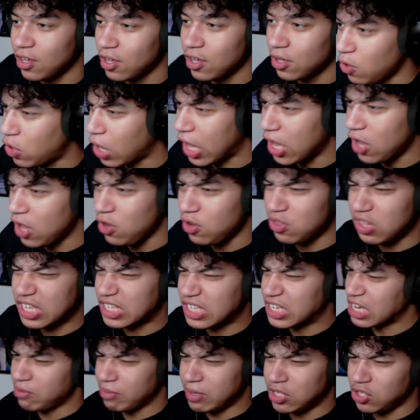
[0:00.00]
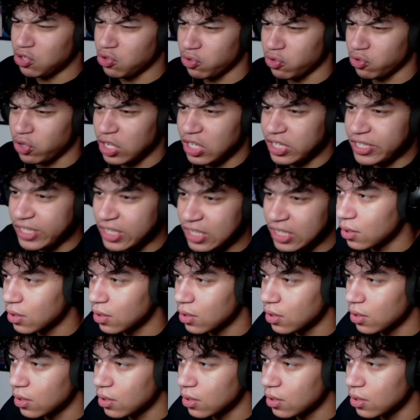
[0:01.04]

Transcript: Okay, this animation's going crazy.